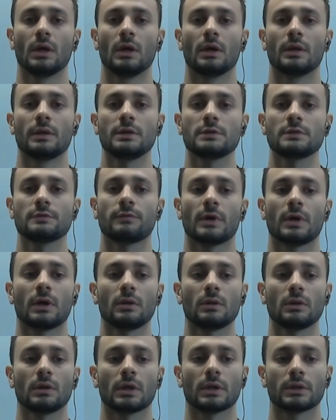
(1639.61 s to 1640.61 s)
This
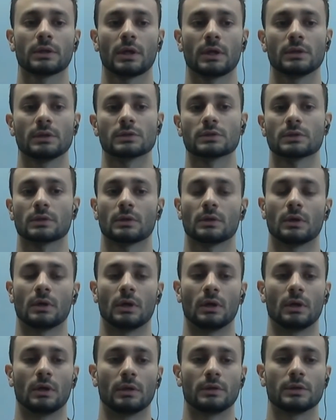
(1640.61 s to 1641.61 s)
file contains
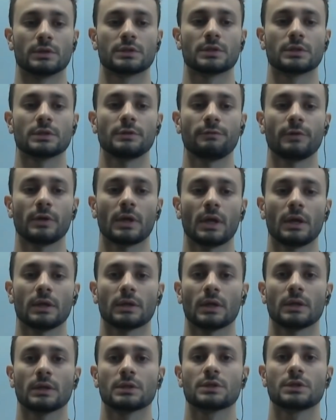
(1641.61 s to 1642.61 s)
the certificate
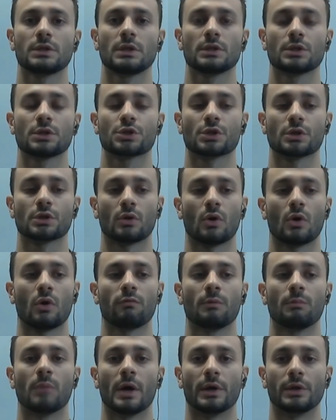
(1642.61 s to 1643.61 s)
and a signature of
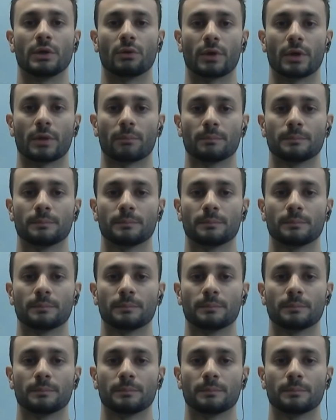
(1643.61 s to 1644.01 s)
a binary.